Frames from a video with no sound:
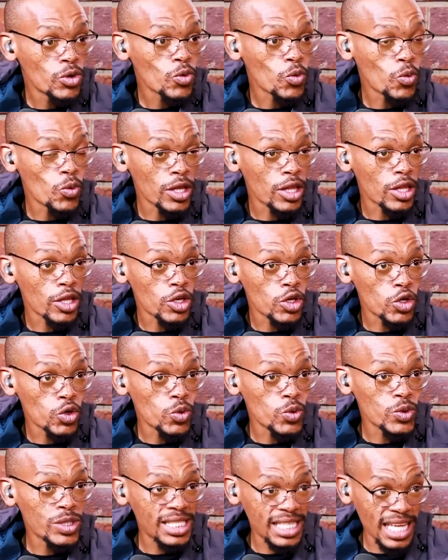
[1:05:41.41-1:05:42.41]
with
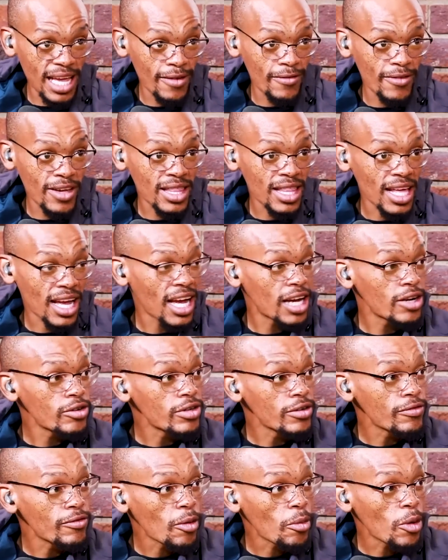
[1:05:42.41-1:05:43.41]
you saving the
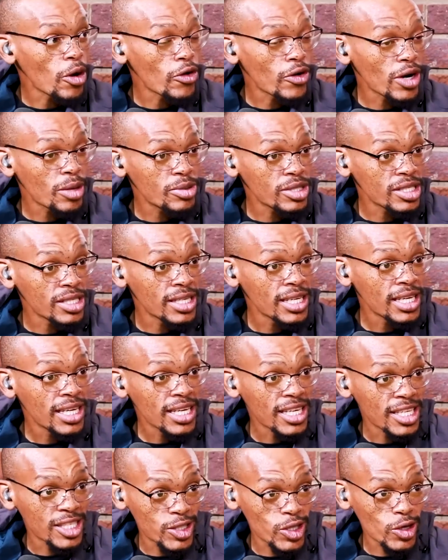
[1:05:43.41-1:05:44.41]
country from corruption
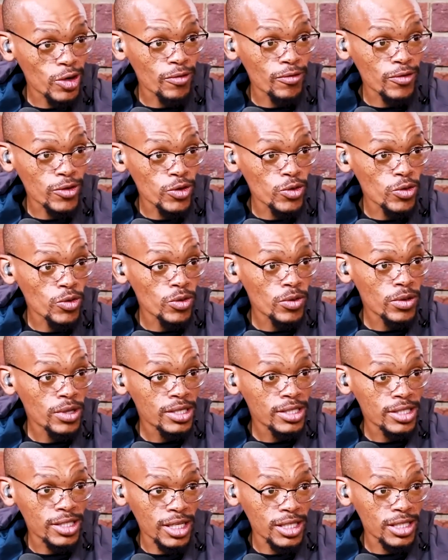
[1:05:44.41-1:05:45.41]
instead of you
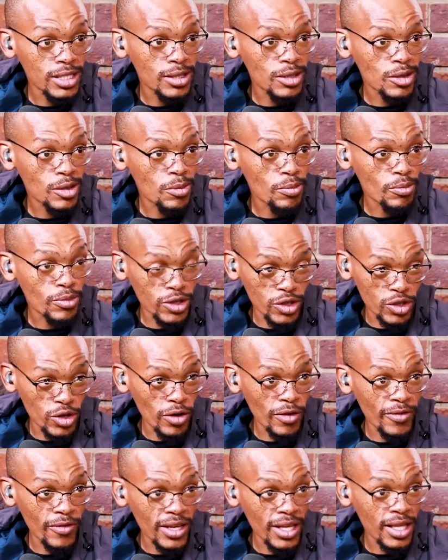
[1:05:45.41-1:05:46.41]
just
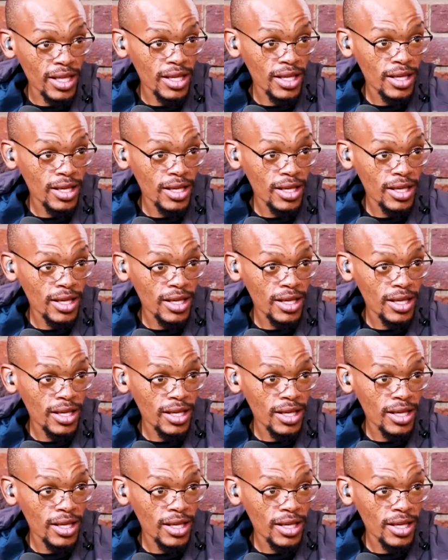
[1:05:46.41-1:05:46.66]
preserving